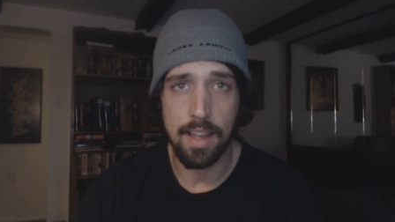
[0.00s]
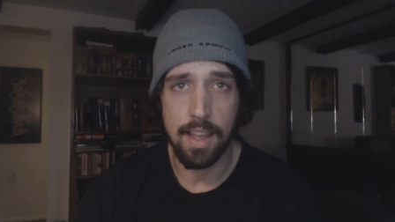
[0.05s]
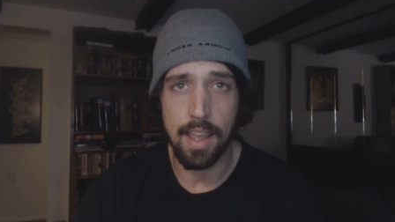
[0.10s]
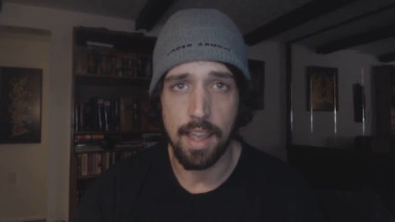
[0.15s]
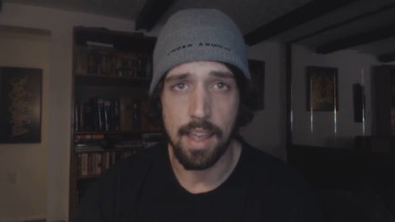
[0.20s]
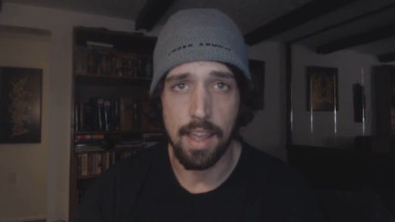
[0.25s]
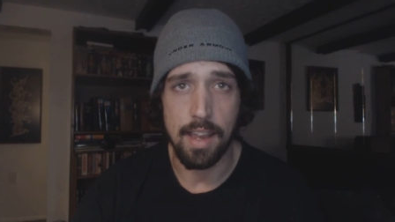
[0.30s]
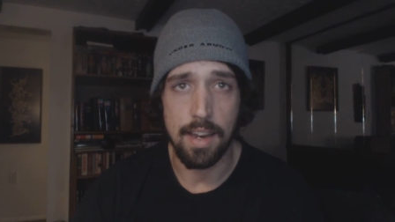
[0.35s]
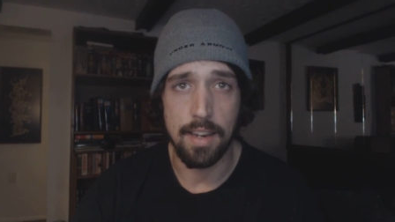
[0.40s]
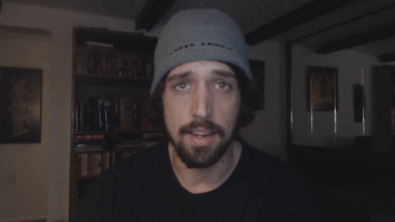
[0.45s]

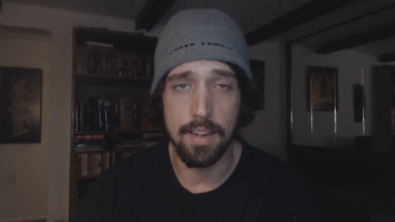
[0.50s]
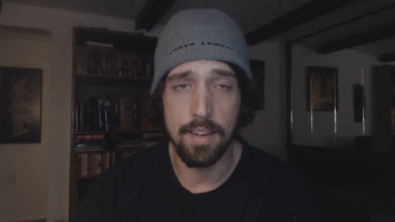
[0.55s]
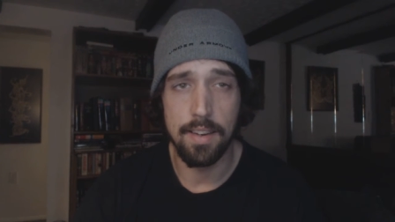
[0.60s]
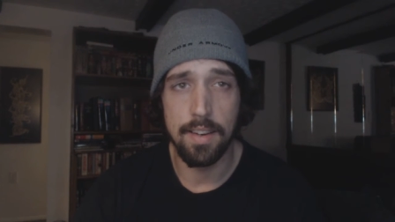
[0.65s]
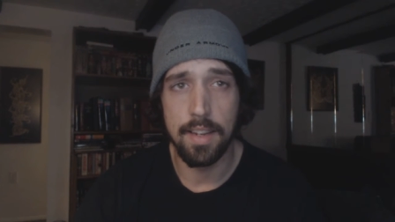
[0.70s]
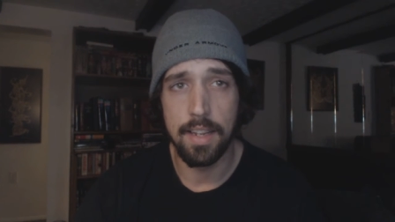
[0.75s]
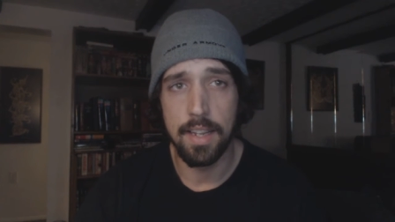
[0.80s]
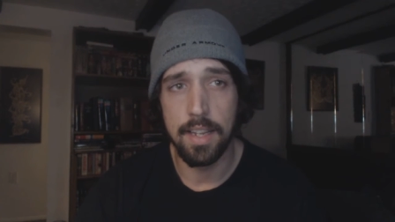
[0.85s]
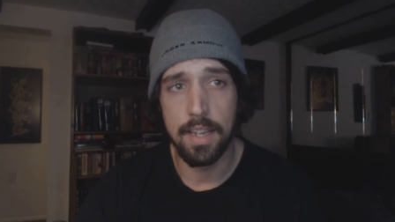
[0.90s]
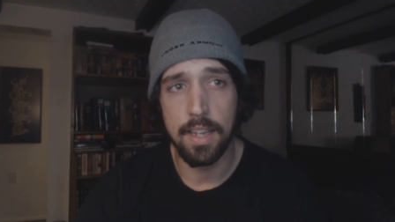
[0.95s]
And
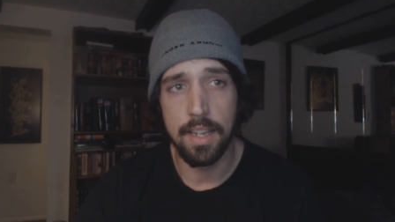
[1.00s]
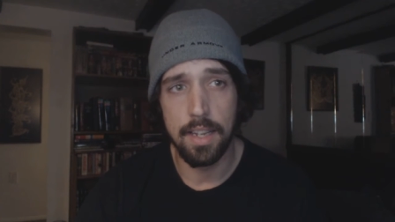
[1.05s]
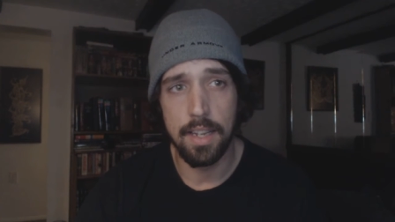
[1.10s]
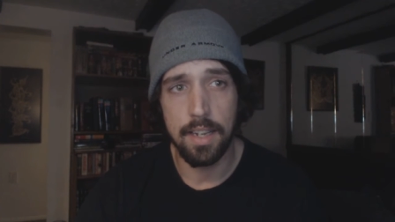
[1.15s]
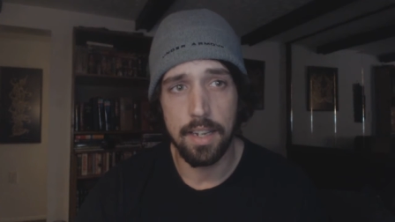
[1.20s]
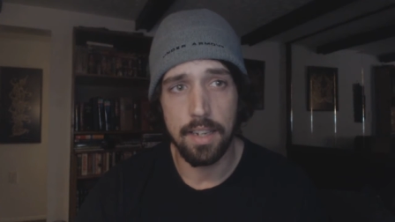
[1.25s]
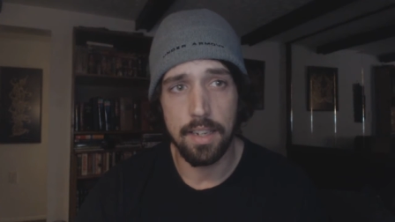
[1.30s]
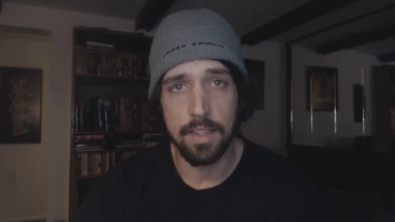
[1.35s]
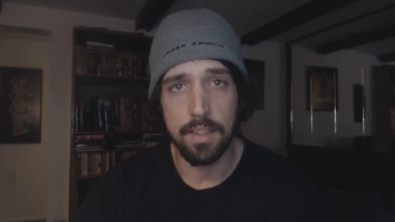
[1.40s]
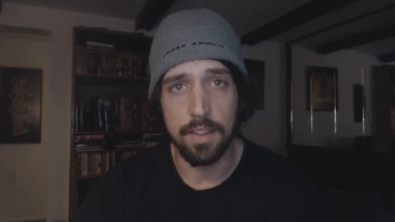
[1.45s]

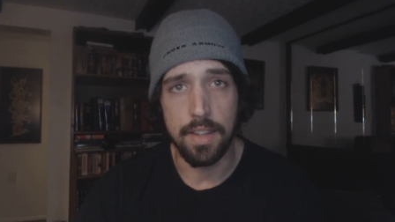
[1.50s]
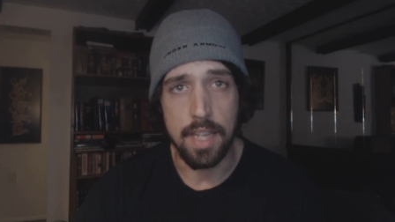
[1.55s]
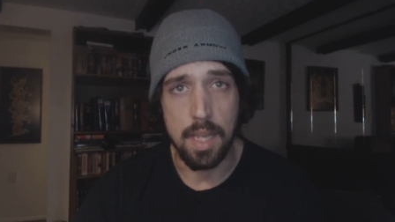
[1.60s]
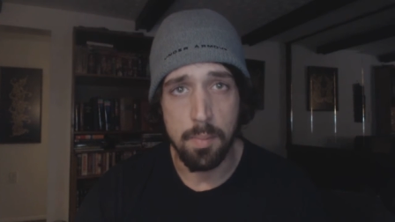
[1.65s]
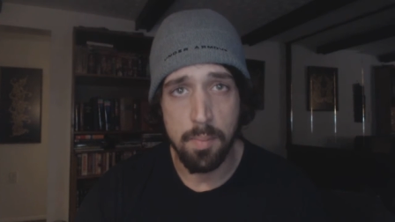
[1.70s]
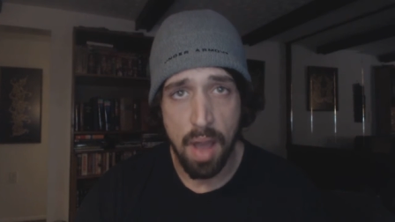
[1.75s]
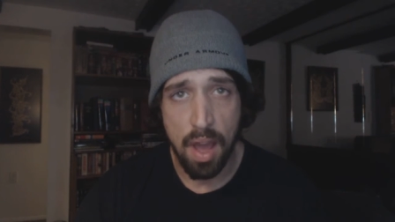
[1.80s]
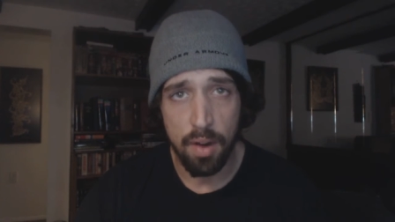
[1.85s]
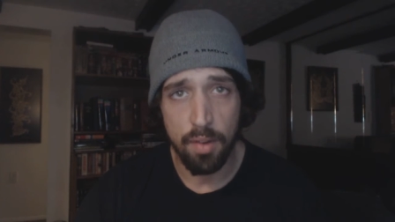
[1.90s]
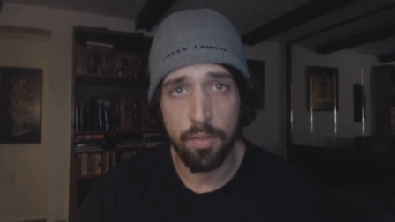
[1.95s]
the
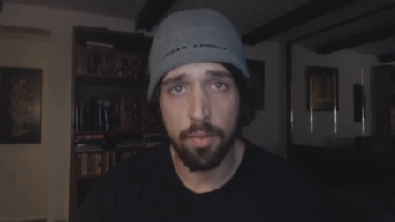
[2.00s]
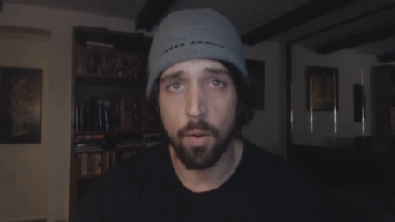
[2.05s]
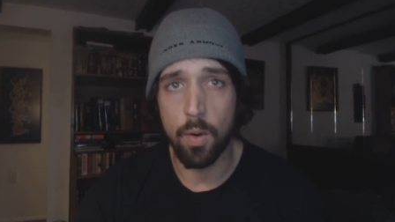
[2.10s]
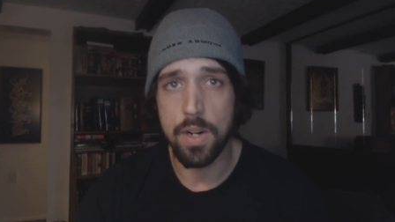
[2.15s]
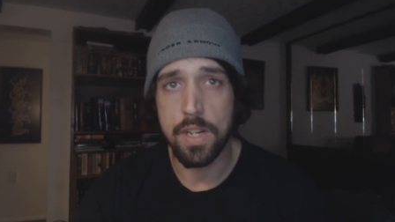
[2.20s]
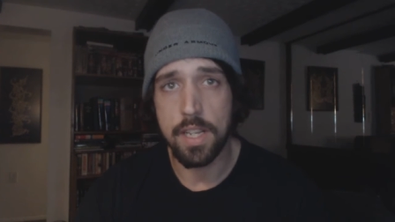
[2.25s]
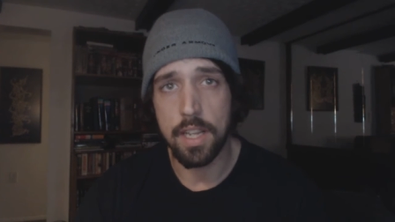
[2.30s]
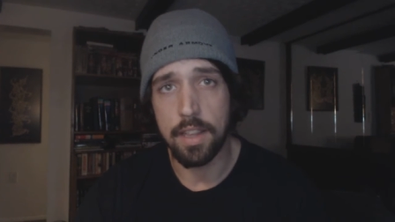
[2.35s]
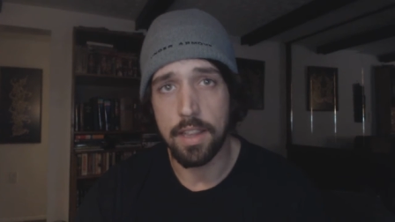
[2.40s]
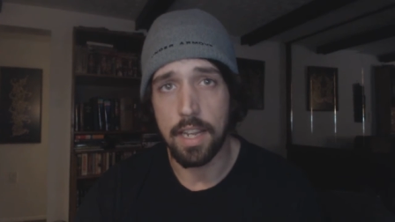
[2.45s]
amount of
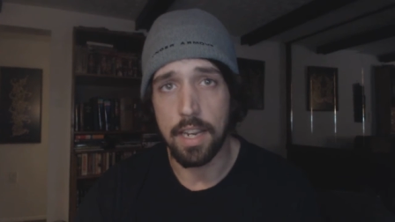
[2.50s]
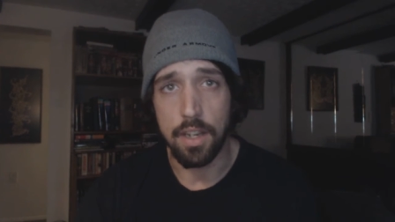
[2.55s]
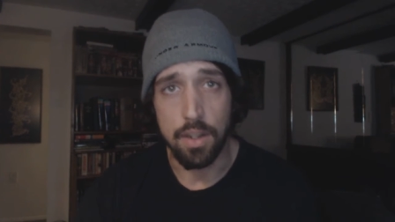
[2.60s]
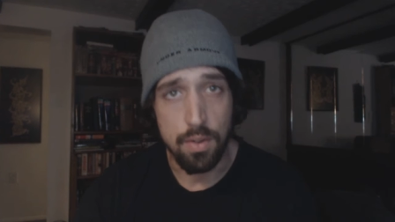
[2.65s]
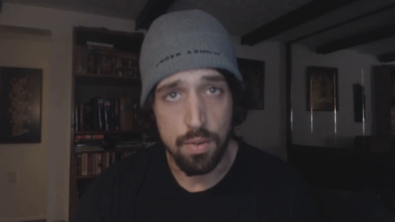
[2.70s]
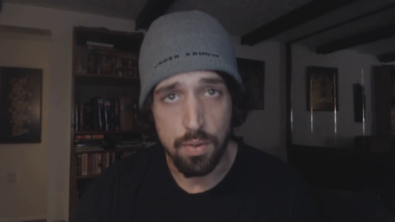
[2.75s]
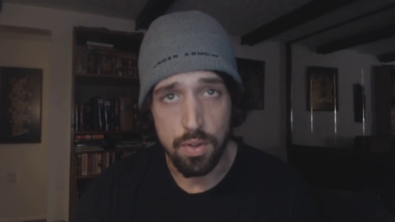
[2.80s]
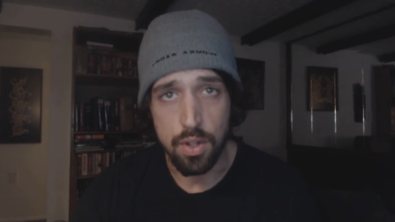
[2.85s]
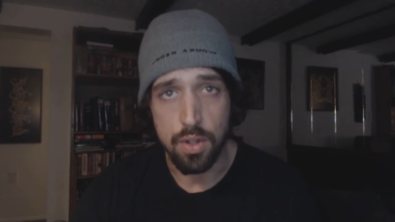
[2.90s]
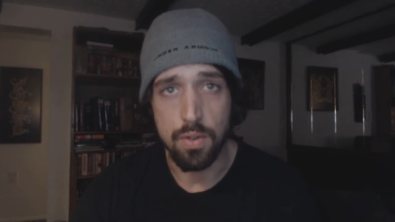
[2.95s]
force that they
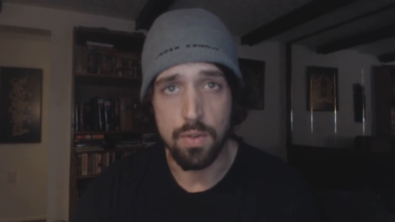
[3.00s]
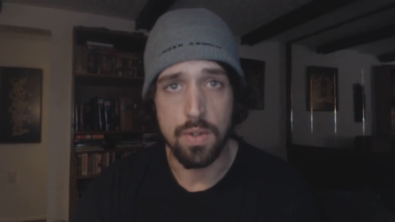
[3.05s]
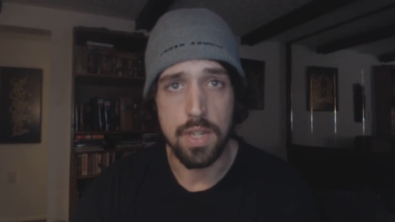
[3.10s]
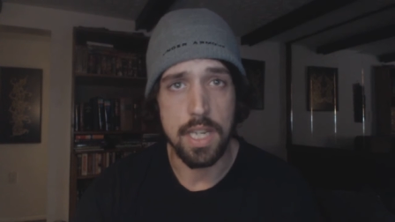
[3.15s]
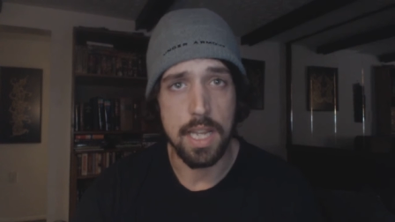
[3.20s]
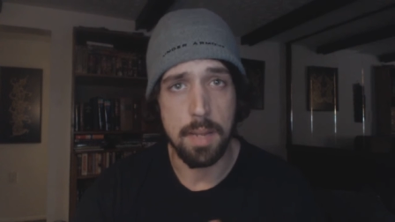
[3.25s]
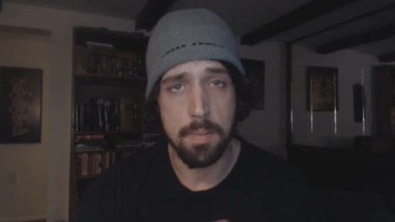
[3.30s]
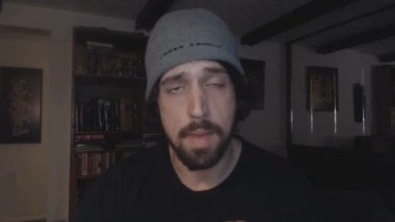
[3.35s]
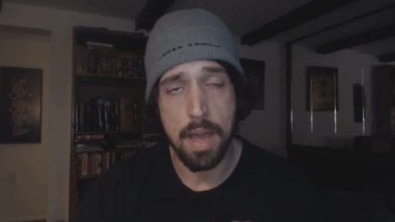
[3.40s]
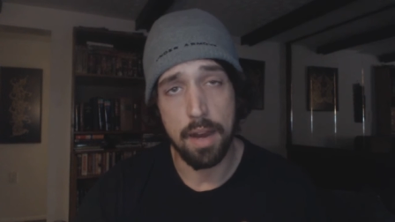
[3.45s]
do use
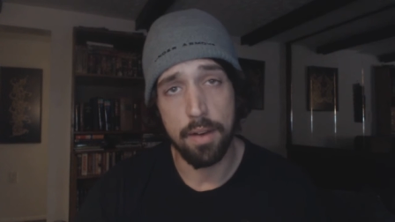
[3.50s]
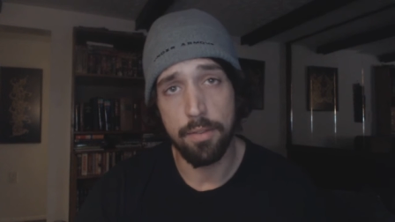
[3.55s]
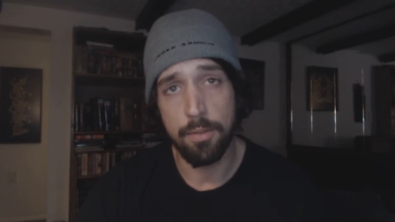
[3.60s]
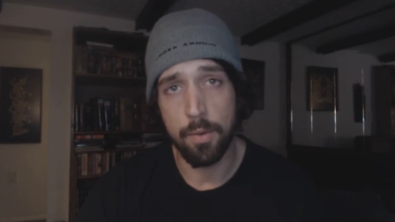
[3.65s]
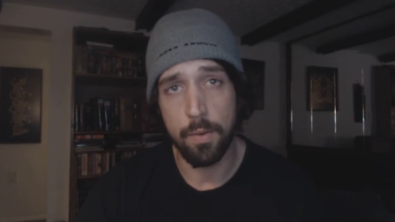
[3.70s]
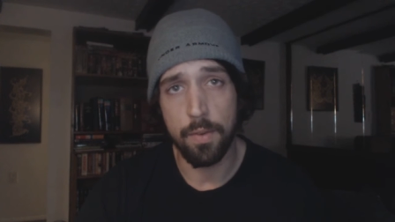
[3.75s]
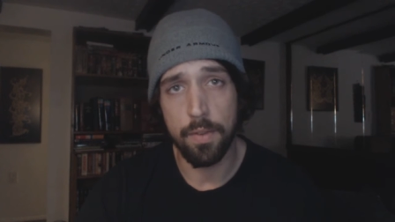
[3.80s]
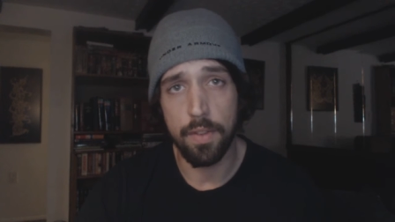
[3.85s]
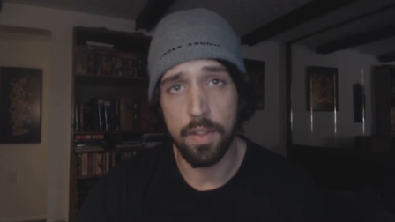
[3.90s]
and the amount of